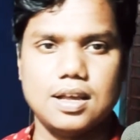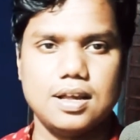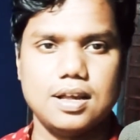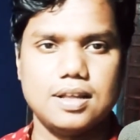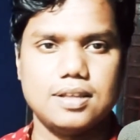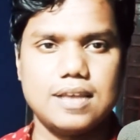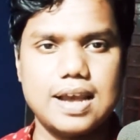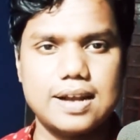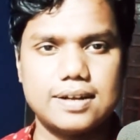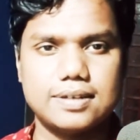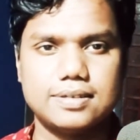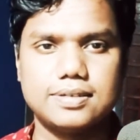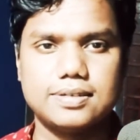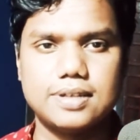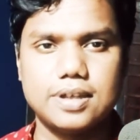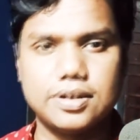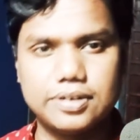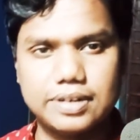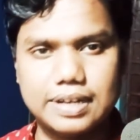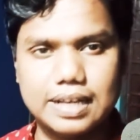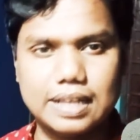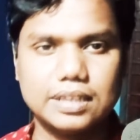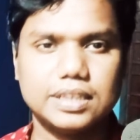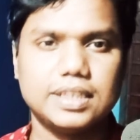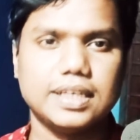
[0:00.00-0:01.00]
That's the
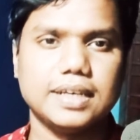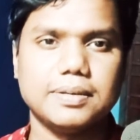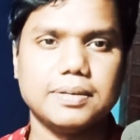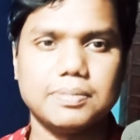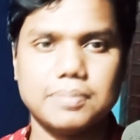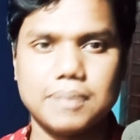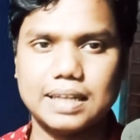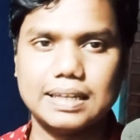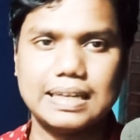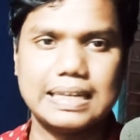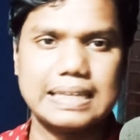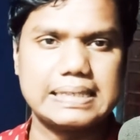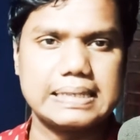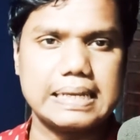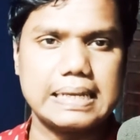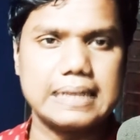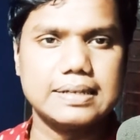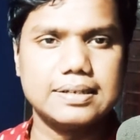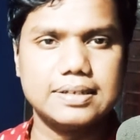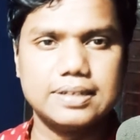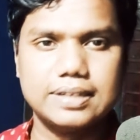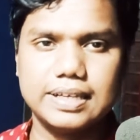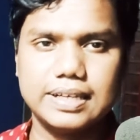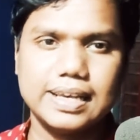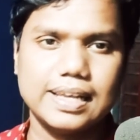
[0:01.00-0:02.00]
real thing, man. That's a
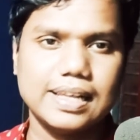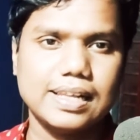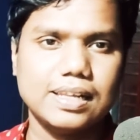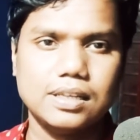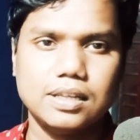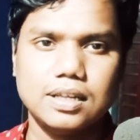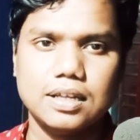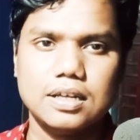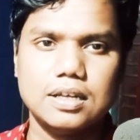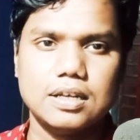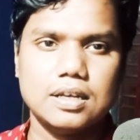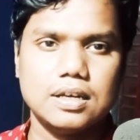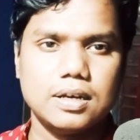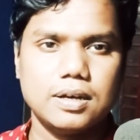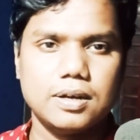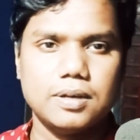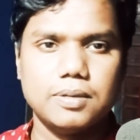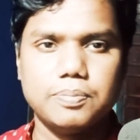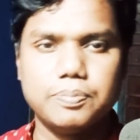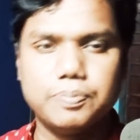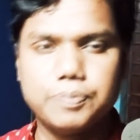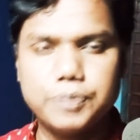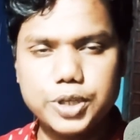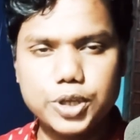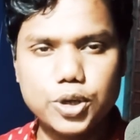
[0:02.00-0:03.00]
real
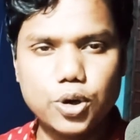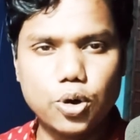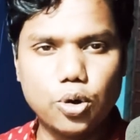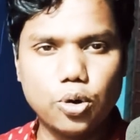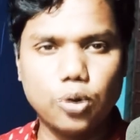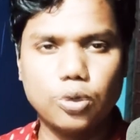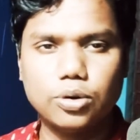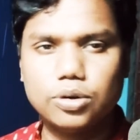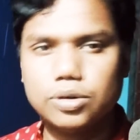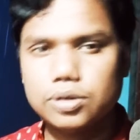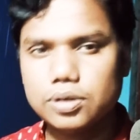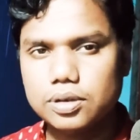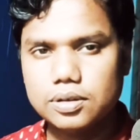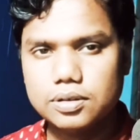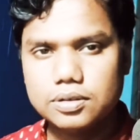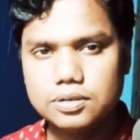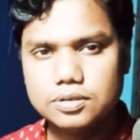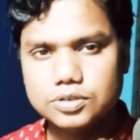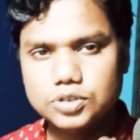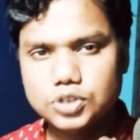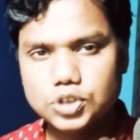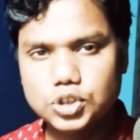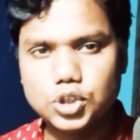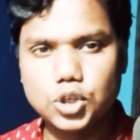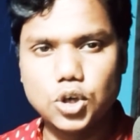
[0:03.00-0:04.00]
pure
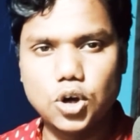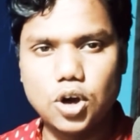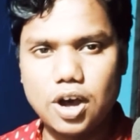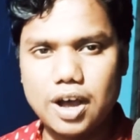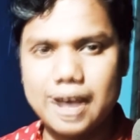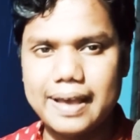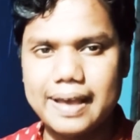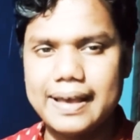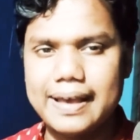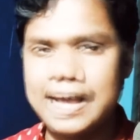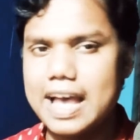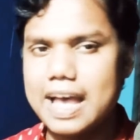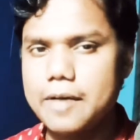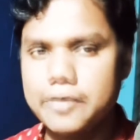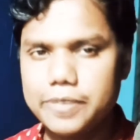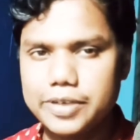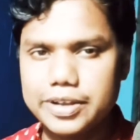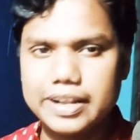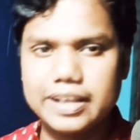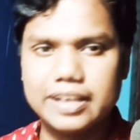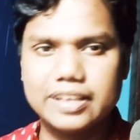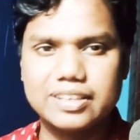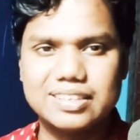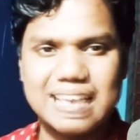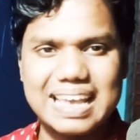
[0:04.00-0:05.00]
joy,
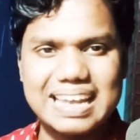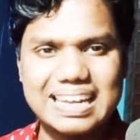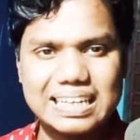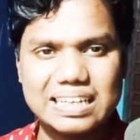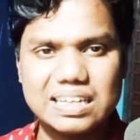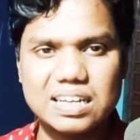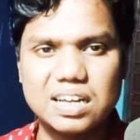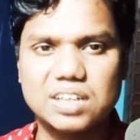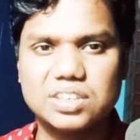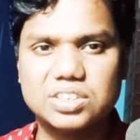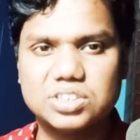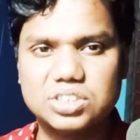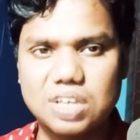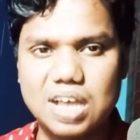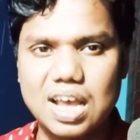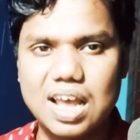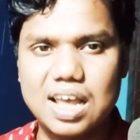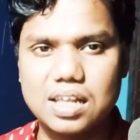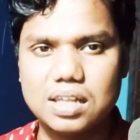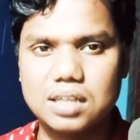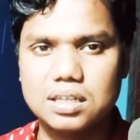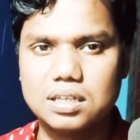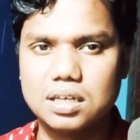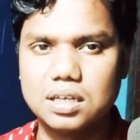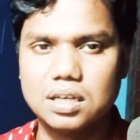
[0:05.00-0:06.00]
happiness, and inner
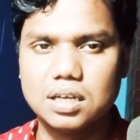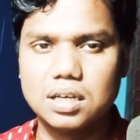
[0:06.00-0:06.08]
child